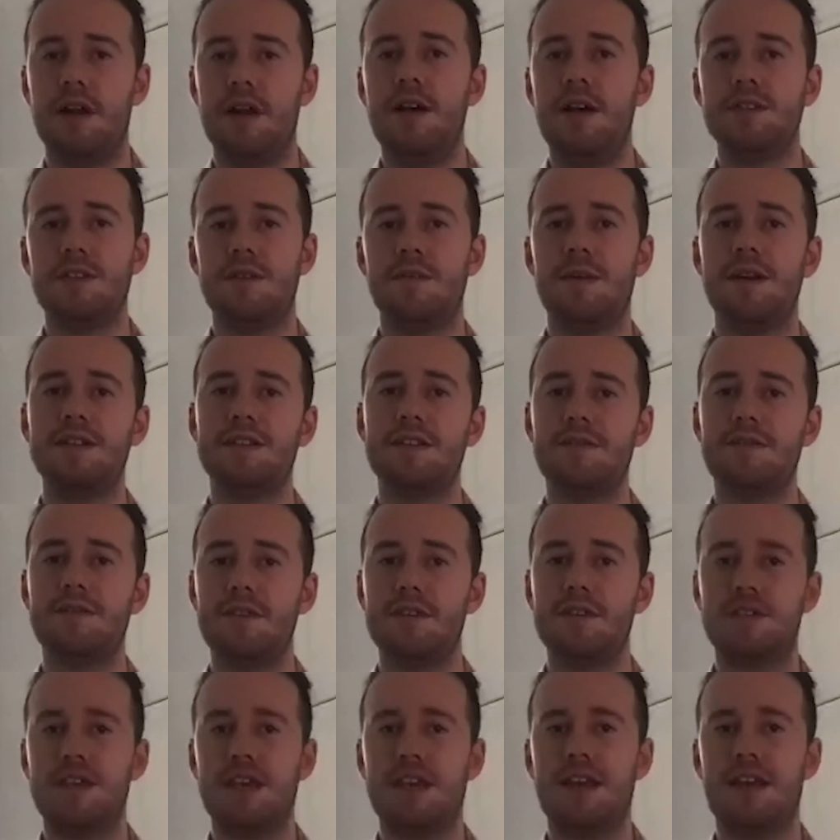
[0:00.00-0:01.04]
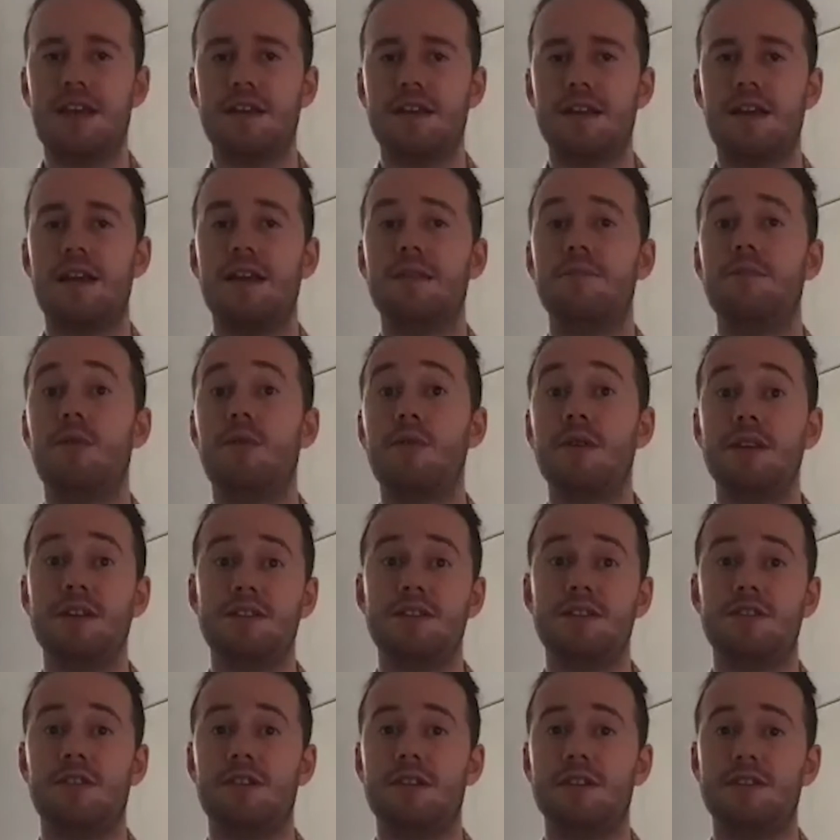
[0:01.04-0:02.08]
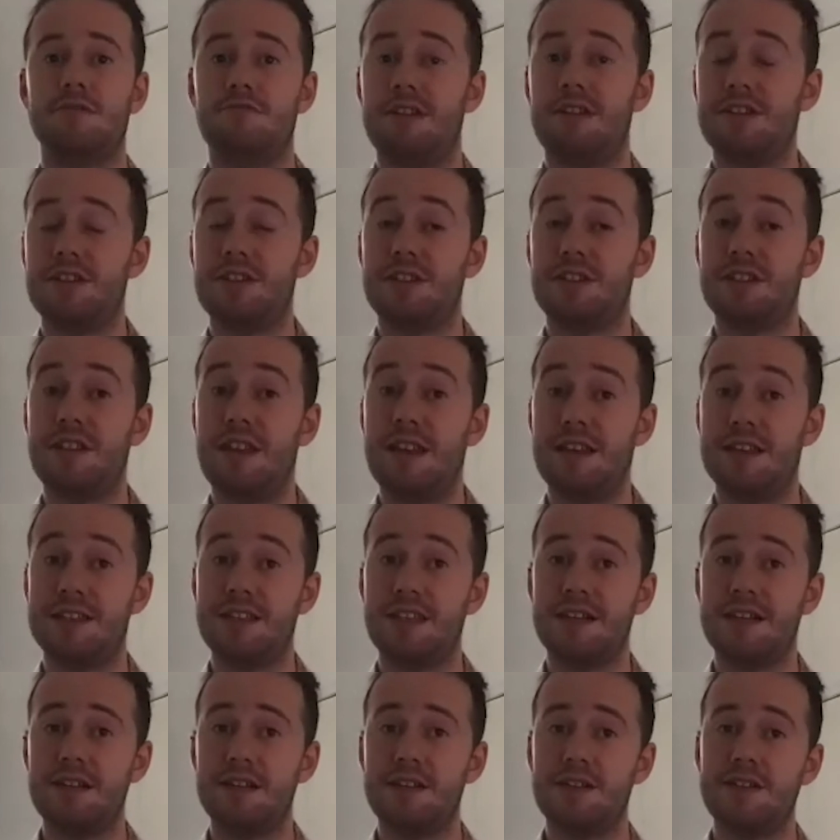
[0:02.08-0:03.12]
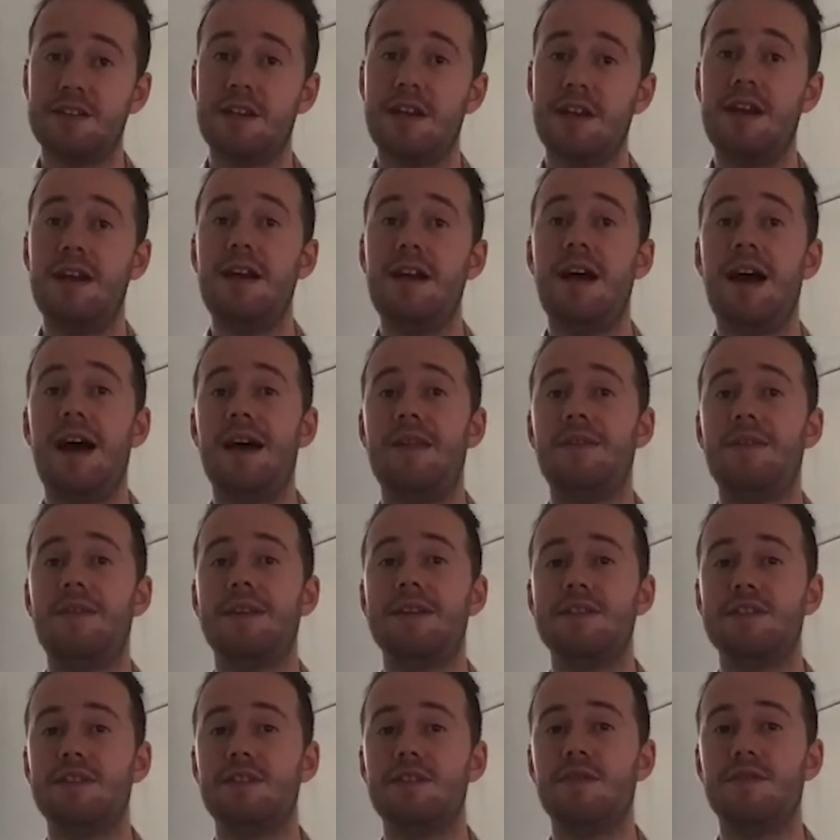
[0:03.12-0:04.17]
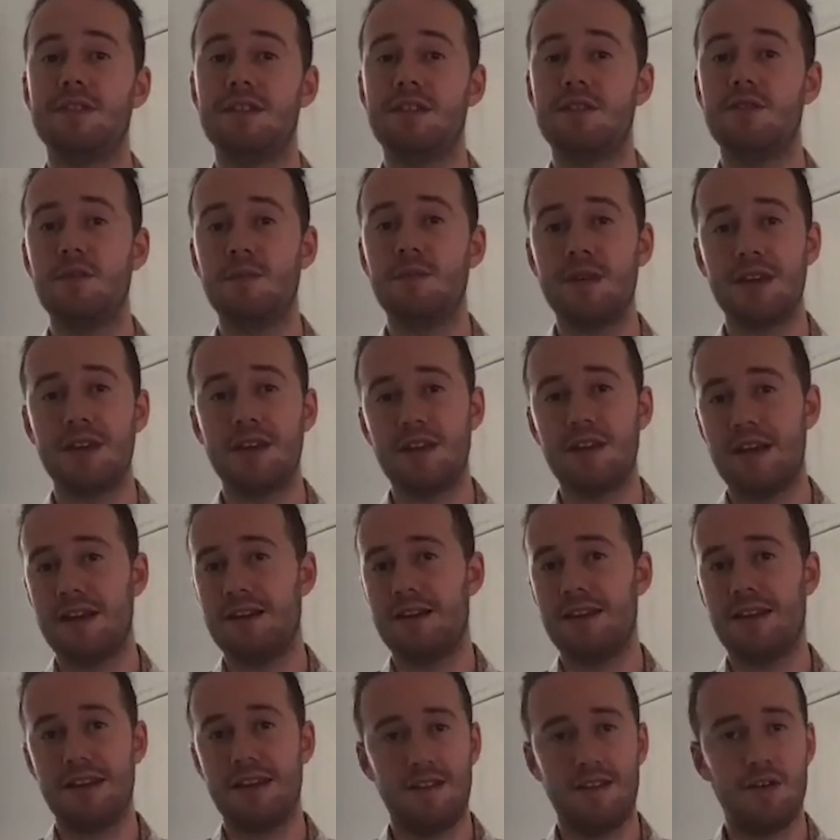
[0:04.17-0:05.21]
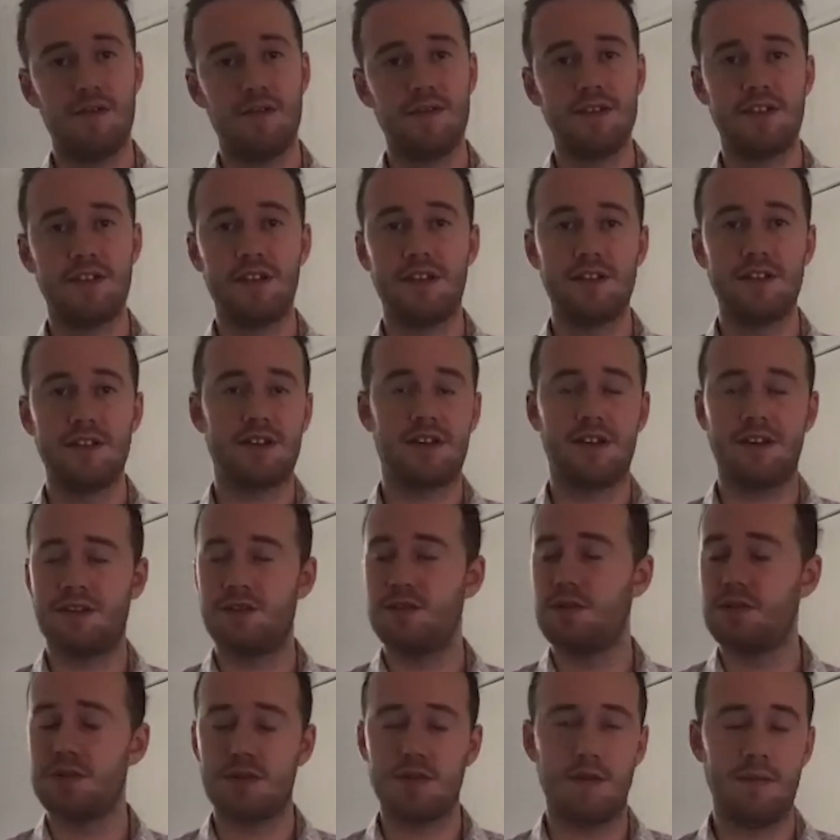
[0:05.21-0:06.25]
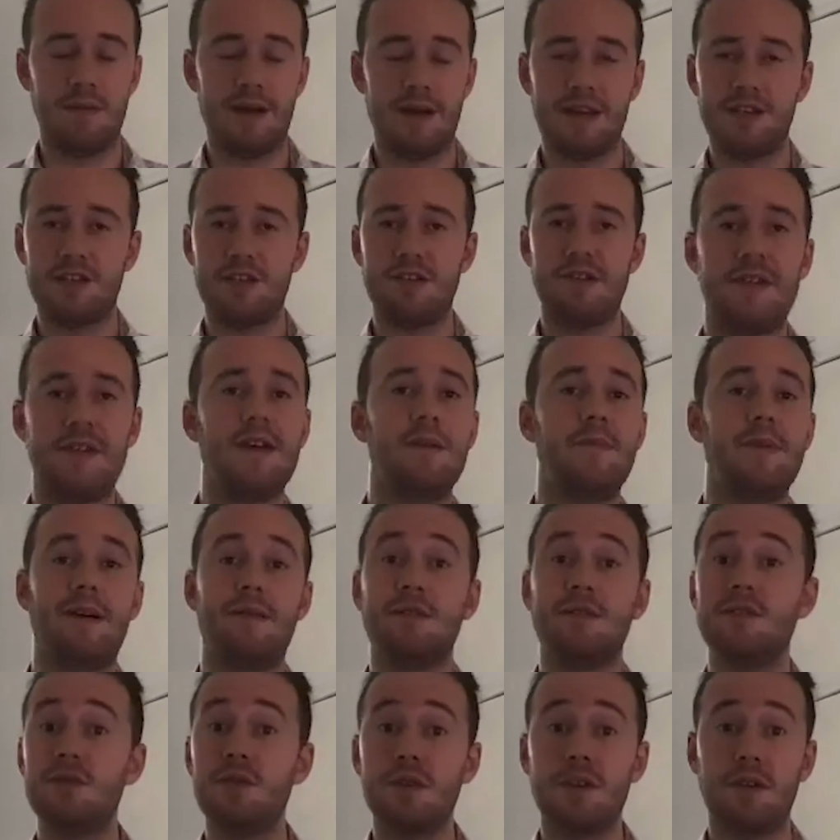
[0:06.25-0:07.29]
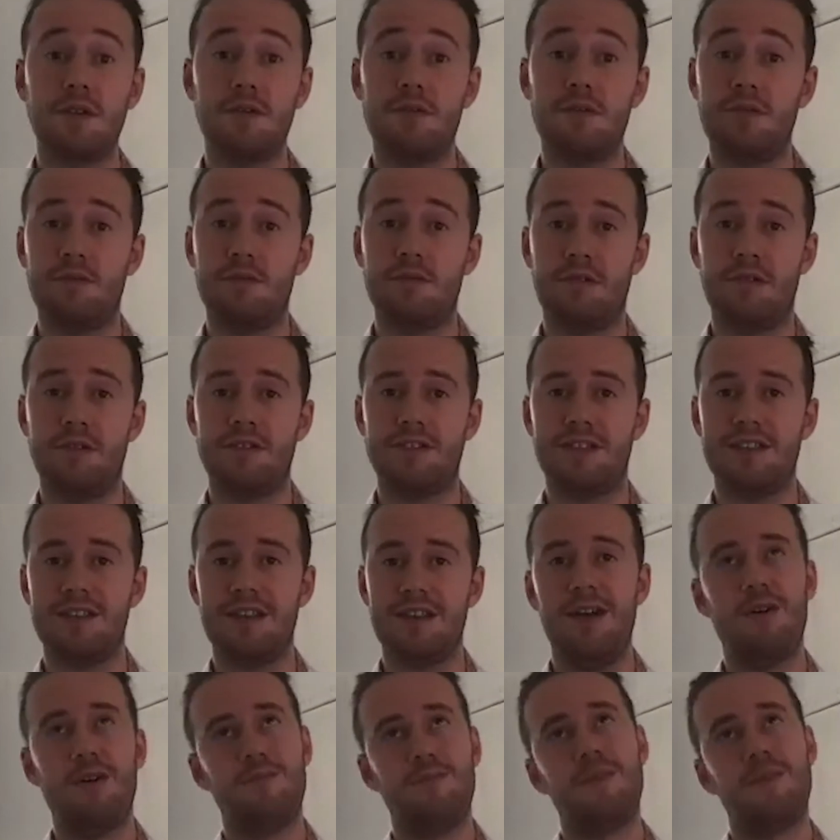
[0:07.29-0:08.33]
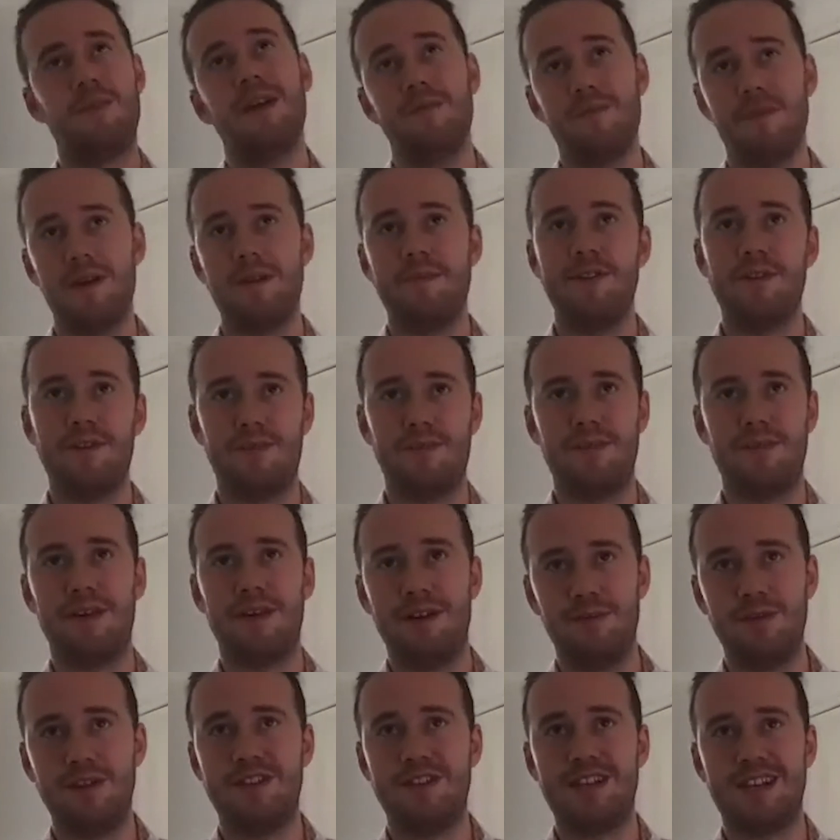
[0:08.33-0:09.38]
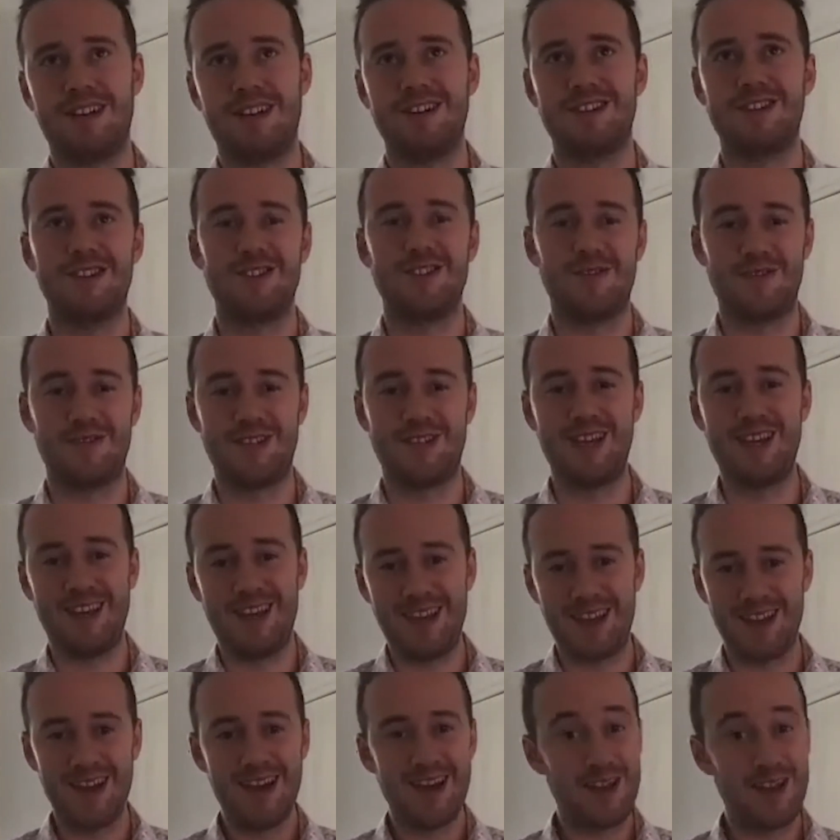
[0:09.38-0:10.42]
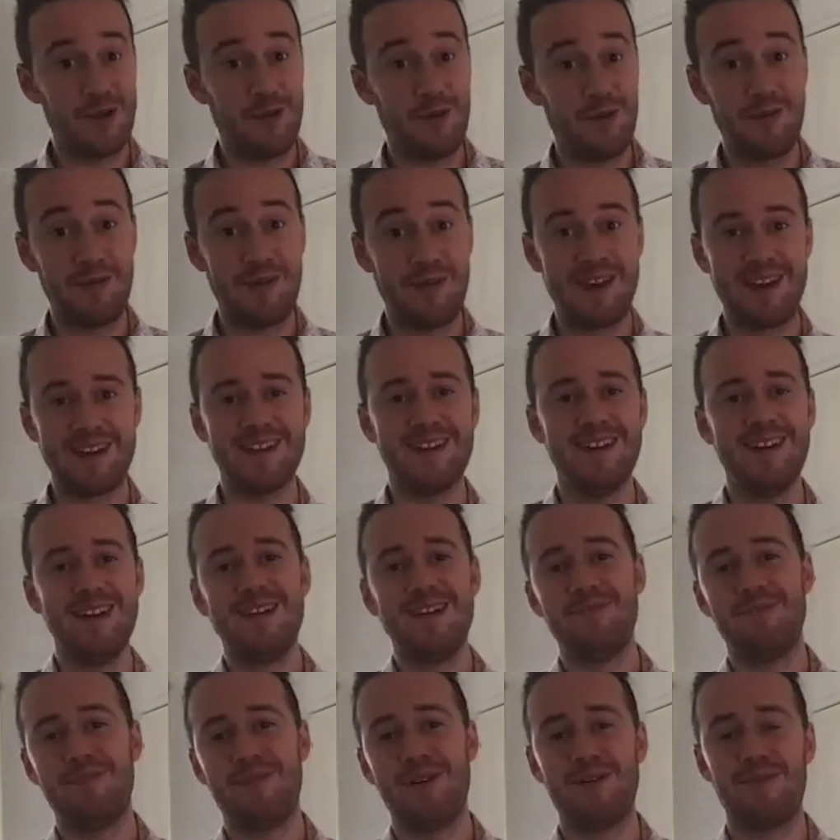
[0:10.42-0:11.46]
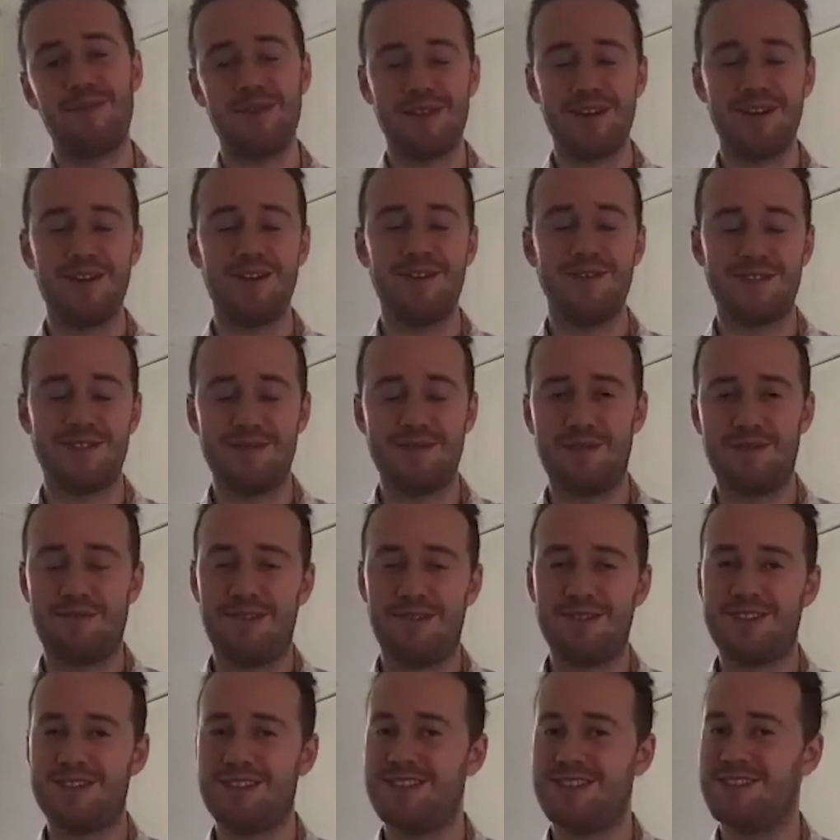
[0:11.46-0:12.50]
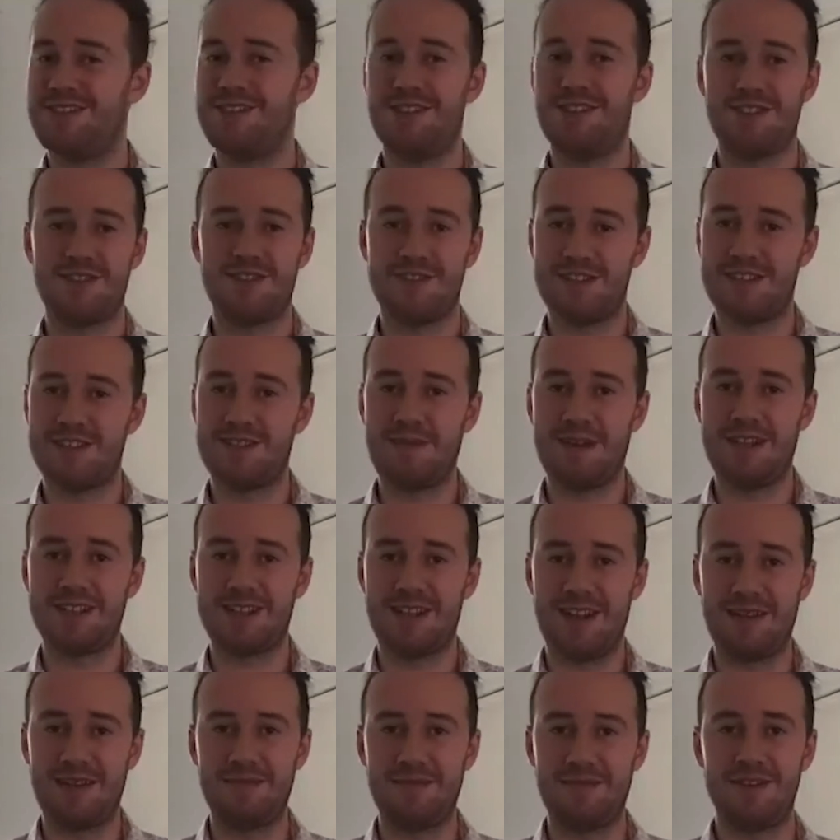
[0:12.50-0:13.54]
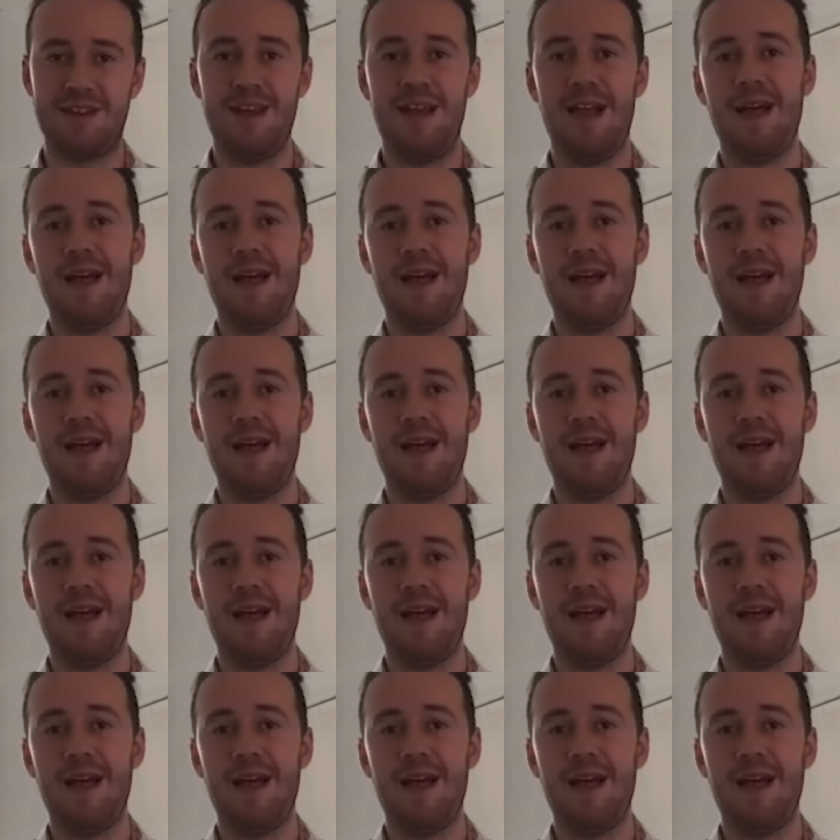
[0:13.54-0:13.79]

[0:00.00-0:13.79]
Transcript: So imagine if you say like an employee is trying to register their sickness, and then so obviously normally in the office you can just kind of talk to a manager be able to talk you through the process, or maybe not with sickness because obviously you won't be in, but with a lot of similar processes such as expense claims.